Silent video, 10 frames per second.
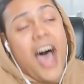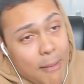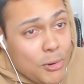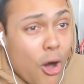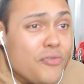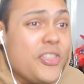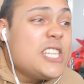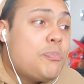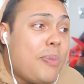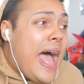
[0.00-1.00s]
I'm not
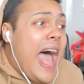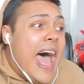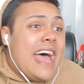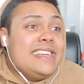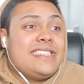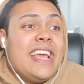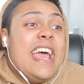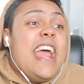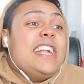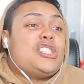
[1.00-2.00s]
this bad!
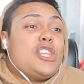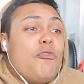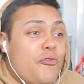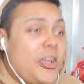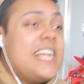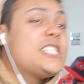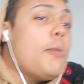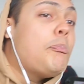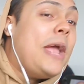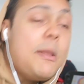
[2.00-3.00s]
It's the it's
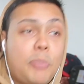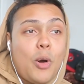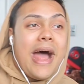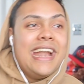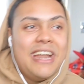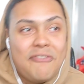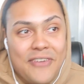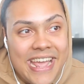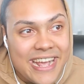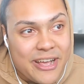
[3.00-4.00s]
the people and the
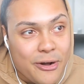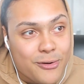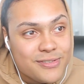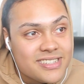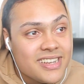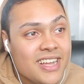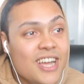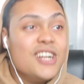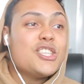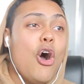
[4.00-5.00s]
vehicles.
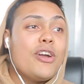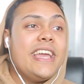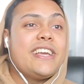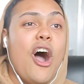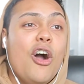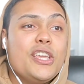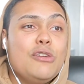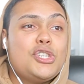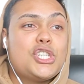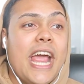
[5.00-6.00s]
Donkey Kong,
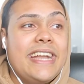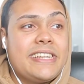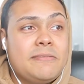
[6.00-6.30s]
you shit.